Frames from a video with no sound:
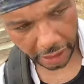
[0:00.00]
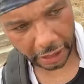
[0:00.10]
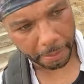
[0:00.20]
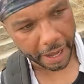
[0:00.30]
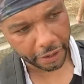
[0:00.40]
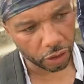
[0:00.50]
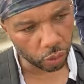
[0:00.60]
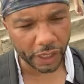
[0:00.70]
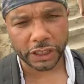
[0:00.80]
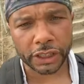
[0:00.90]
in a manner
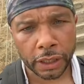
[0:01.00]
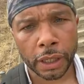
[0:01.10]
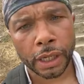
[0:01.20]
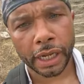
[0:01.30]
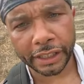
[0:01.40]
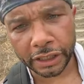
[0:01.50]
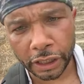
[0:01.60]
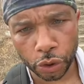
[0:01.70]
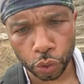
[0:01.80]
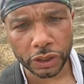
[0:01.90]
in which is
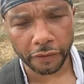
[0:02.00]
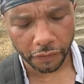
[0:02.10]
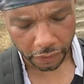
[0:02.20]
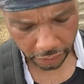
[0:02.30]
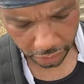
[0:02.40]
conducive